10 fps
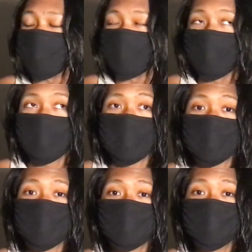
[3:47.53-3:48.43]
in
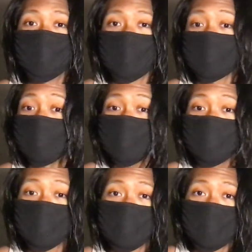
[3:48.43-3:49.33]
my elementary
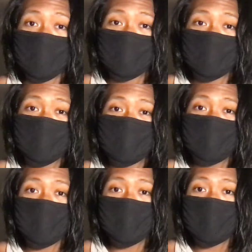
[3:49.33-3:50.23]
school years,
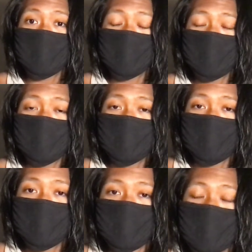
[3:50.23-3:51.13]

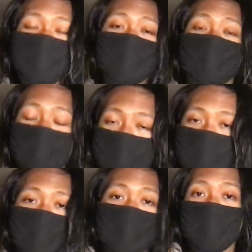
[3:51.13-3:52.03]
I was
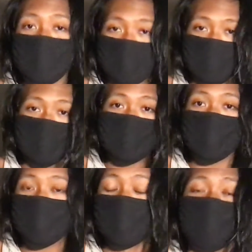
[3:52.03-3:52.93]
blissfully ignorant
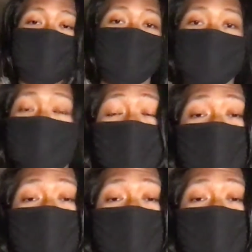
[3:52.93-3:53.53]
of the